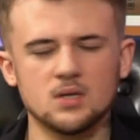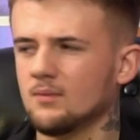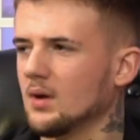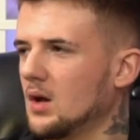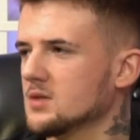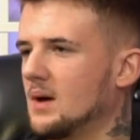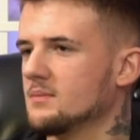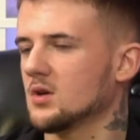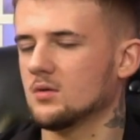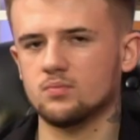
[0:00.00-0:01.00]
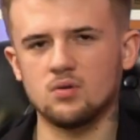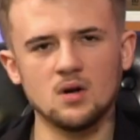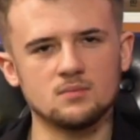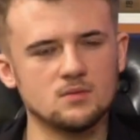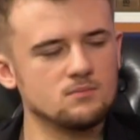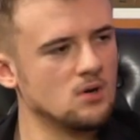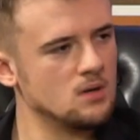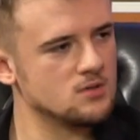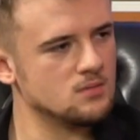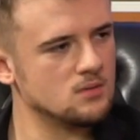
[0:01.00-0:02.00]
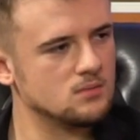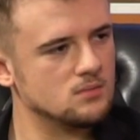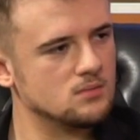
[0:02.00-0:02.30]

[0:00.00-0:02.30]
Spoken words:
I didn't realise Mams owned Prime as well.